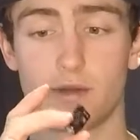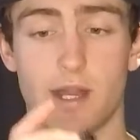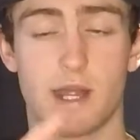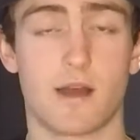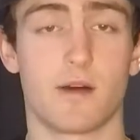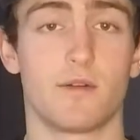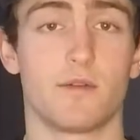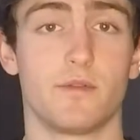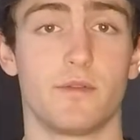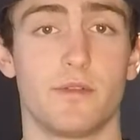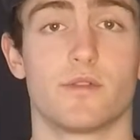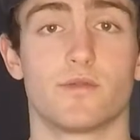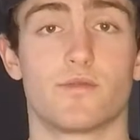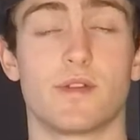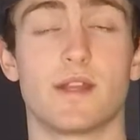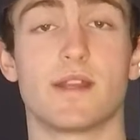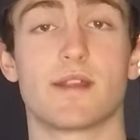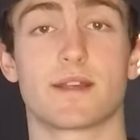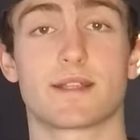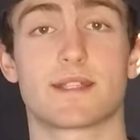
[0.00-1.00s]
Now, the
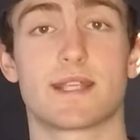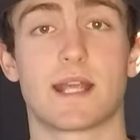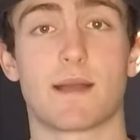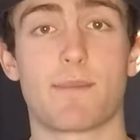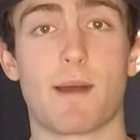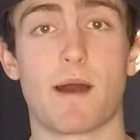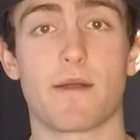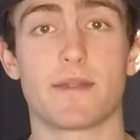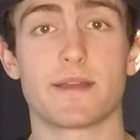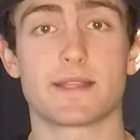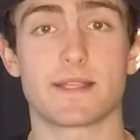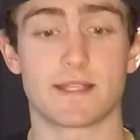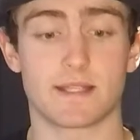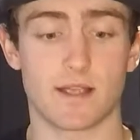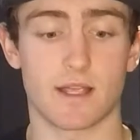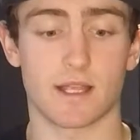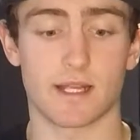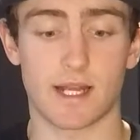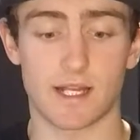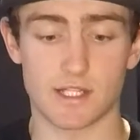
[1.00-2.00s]
really nice thing about this is I can